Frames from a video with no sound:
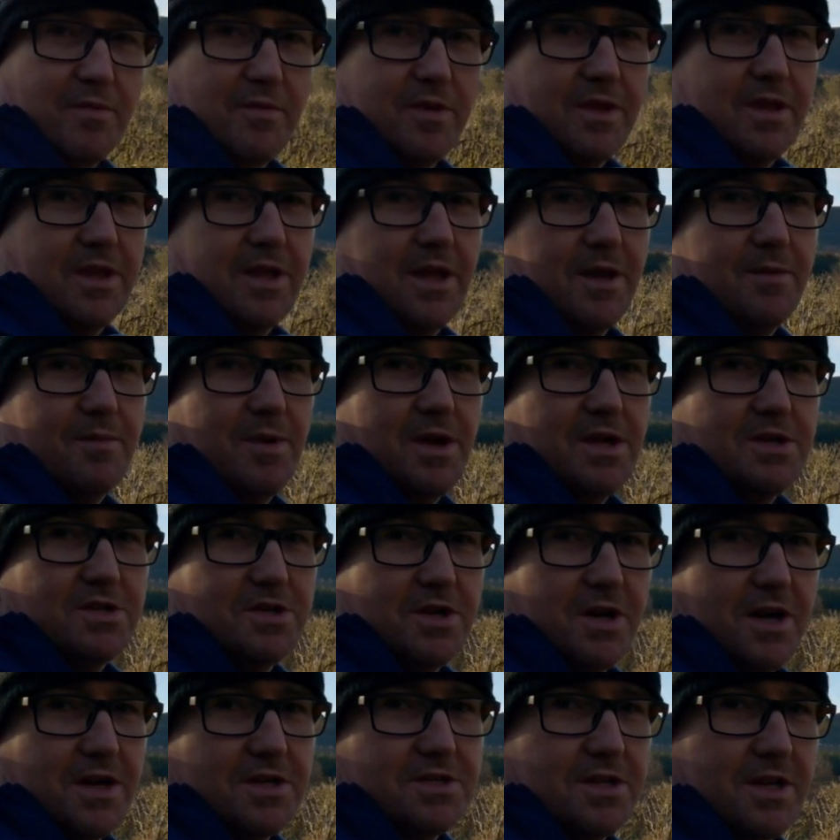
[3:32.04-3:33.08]
with the image
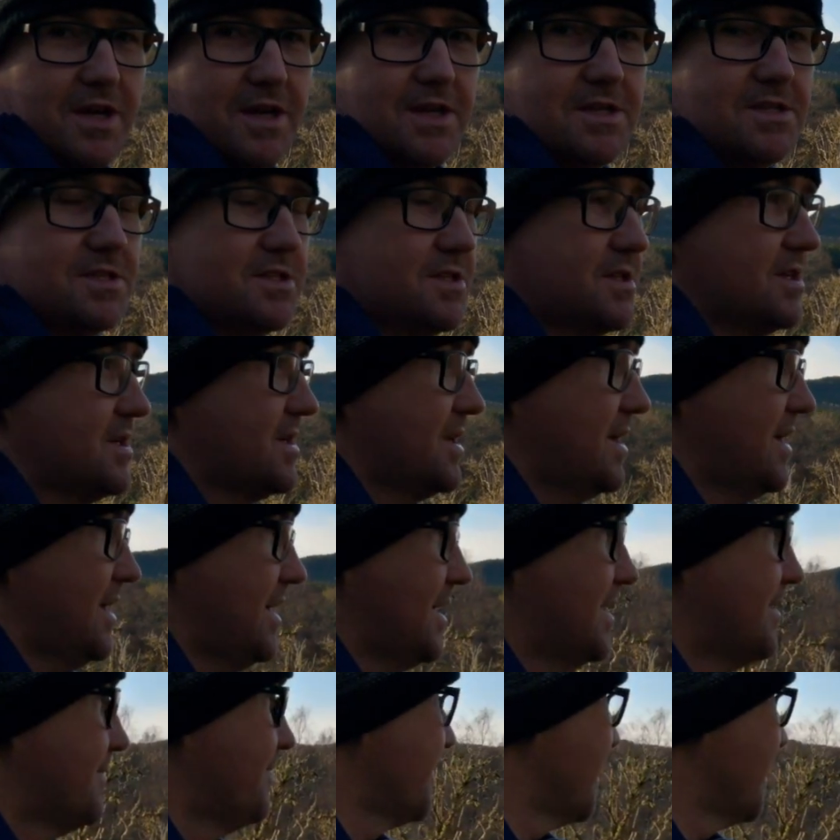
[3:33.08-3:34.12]
as it is today.